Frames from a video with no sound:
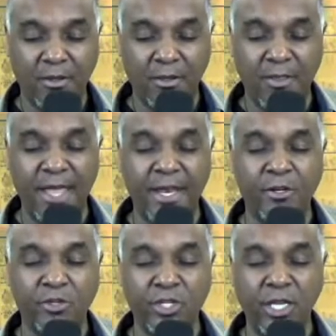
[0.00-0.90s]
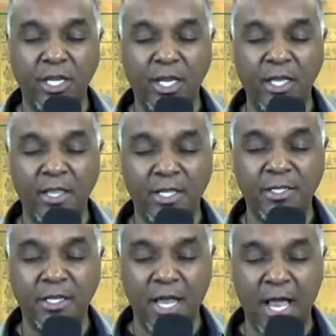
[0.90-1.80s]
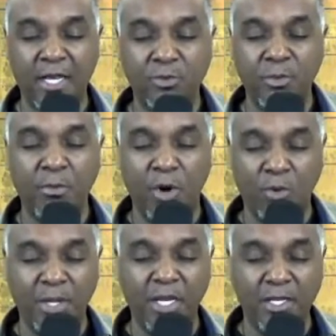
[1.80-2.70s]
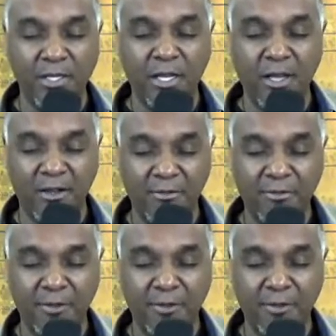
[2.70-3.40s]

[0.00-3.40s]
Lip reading: And that energy in this acknowledgement moment is love.